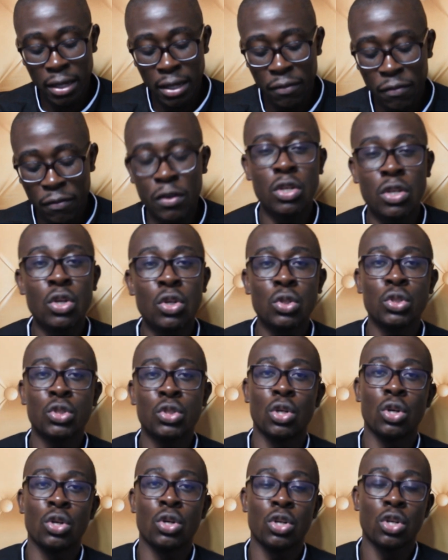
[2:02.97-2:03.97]
video
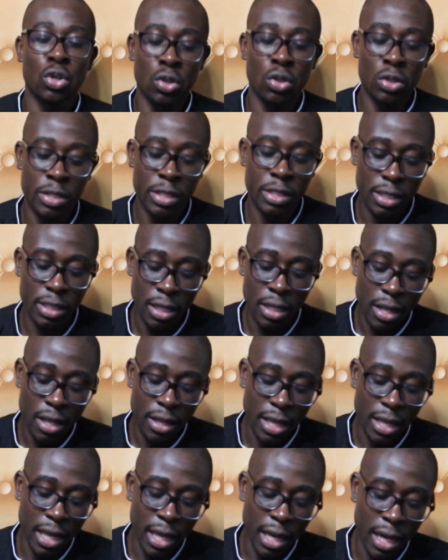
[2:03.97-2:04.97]
tutorials,
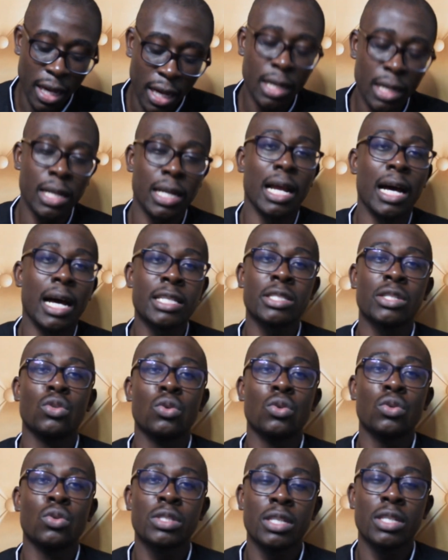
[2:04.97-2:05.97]
the class
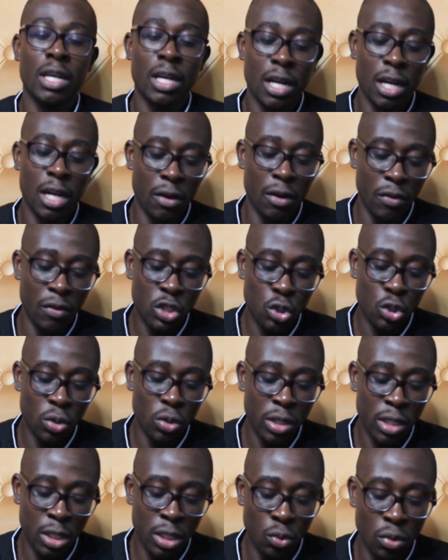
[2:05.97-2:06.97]
notes, revision
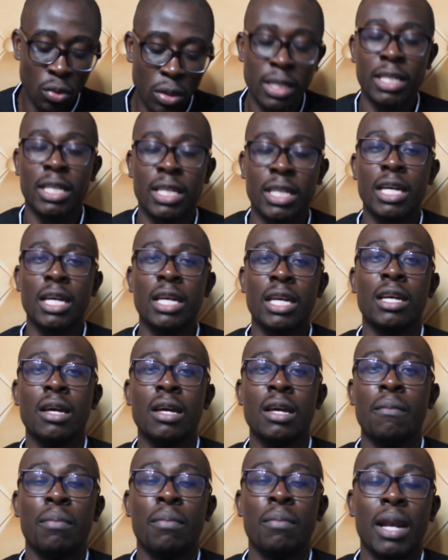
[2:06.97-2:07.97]
Q&A,
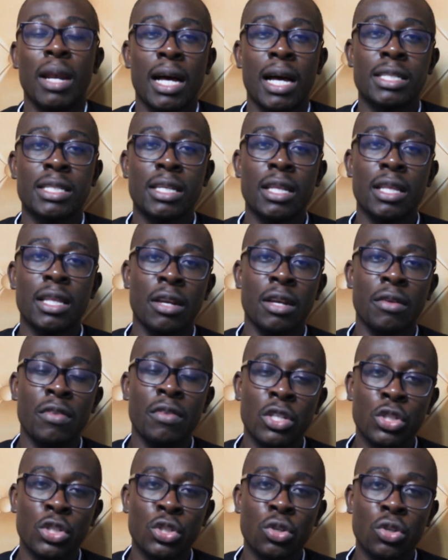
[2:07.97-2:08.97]
plus the
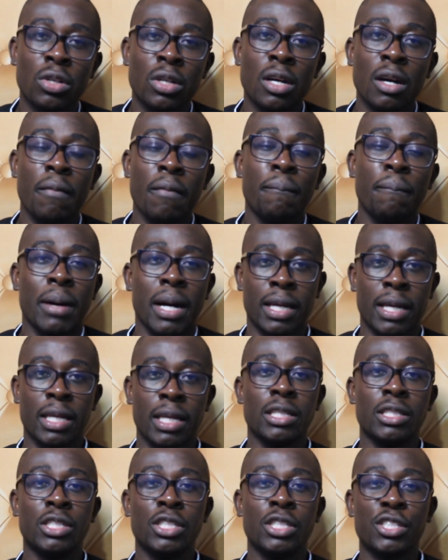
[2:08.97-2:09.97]
revision
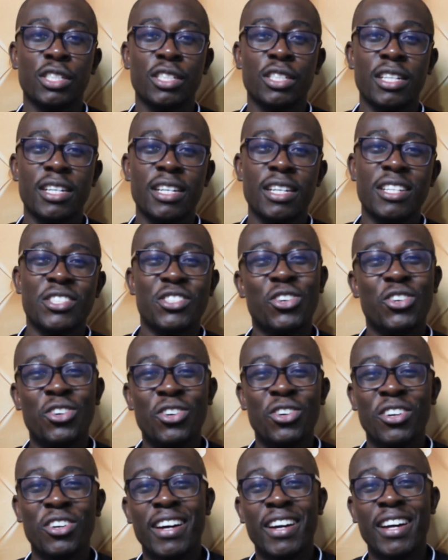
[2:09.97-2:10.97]
package.
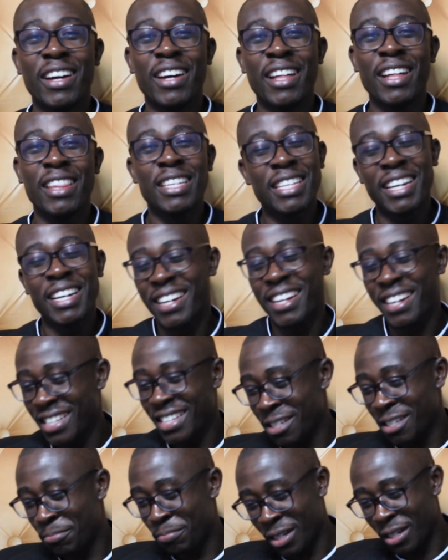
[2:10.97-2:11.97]
So this is the
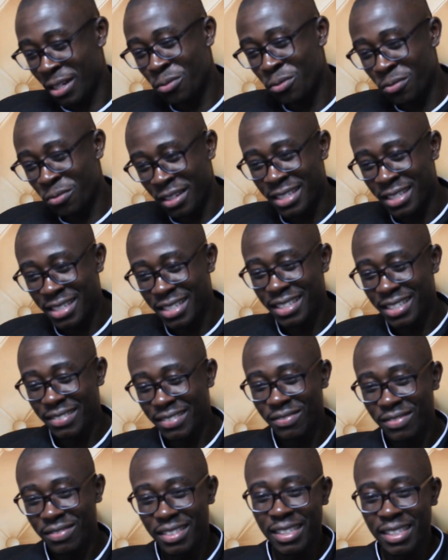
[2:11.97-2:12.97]
crazy part of it.
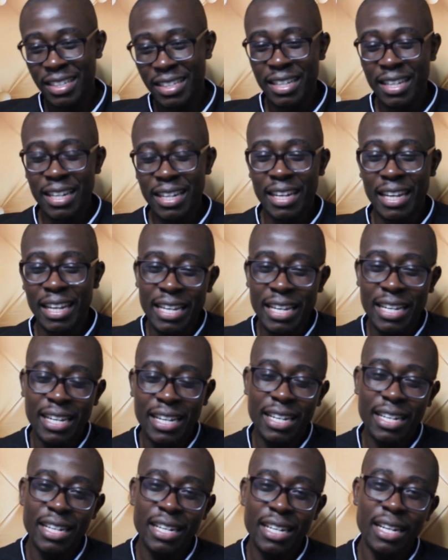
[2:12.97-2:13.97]
Like,
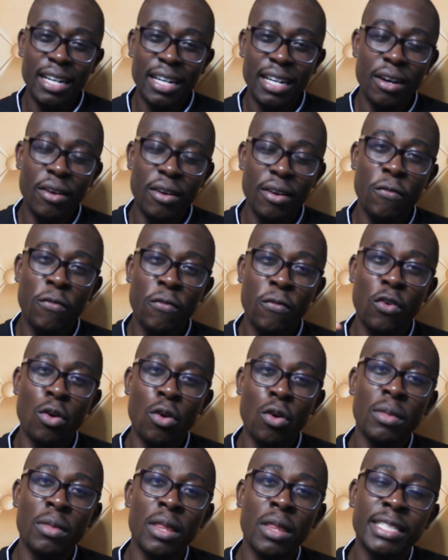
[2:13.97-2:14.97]

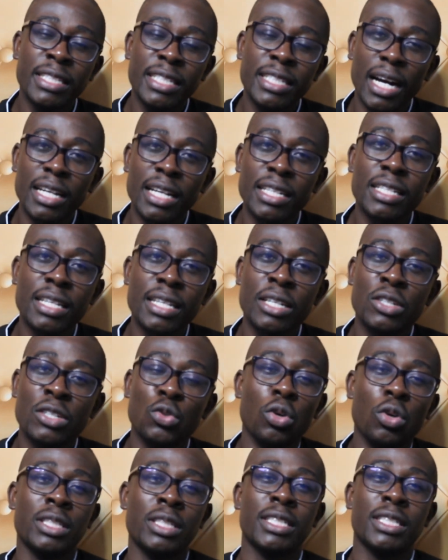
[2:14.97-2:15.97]
from the charges that
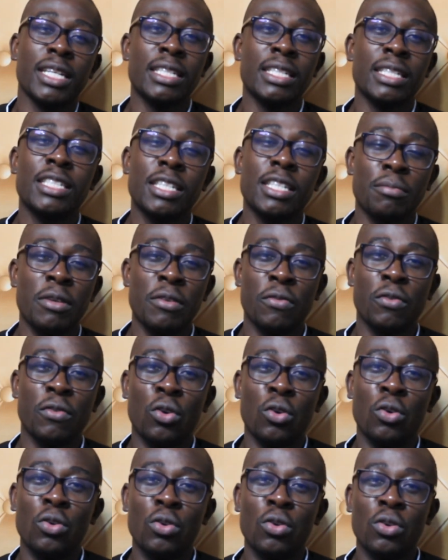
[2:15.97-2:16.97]
you are charging before,